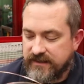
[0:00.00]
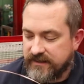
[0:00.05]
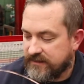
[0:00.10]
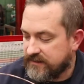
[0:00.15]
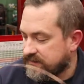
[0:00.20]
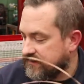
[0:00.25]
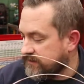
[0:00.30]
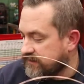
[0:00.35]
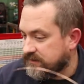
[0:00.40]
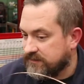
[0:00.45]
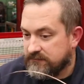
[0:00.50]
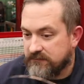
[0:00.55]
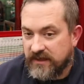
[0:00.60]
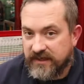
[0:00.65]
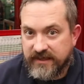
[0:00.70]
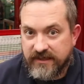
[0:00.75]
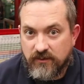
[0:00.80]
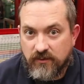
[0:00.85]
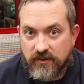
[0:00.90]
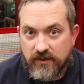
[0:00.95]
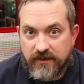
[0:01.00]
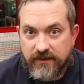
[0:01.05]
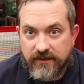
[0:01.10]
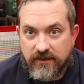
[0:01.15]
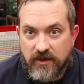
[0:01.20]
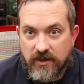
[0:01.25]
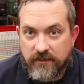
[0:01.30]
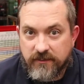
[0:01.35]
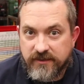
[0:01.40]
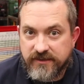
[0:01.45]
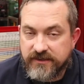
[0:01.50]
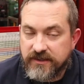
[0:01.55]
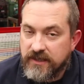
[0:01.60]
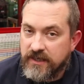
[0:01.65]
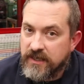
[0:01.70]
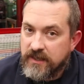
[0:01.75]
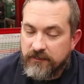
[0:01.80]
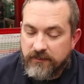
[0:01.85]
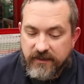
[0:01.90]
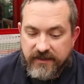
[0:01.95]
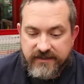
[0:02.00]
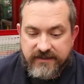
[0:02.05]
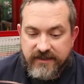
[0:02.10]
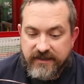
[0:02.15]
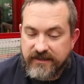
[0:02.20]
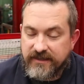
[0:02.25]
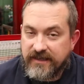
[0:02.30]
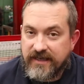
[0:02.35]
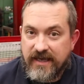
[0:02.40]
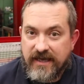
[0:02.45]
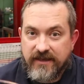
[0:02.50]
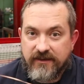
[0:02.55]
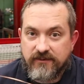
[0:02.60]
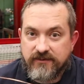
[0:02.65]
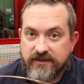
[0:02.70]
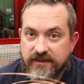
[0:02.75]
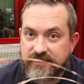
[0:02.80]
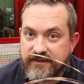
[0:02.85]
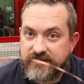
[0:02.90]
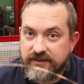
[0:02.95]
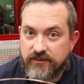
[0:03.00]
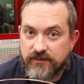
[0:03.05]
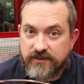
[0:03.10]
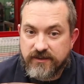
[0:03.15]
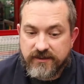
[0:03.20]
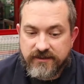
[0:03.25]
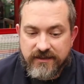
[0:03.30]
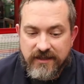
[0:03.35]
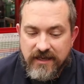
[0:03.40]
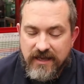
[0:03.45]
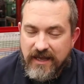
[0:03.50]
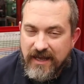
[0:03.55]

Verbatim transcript: Like this is just money going into the garbage, but uh, you can't use it, it's useless.